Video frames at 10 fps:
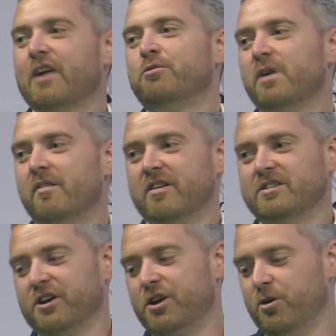and
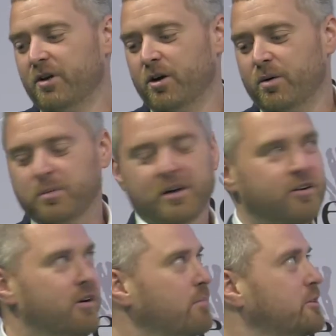revisit Curio and what
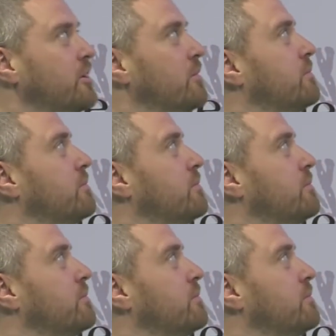they're up to.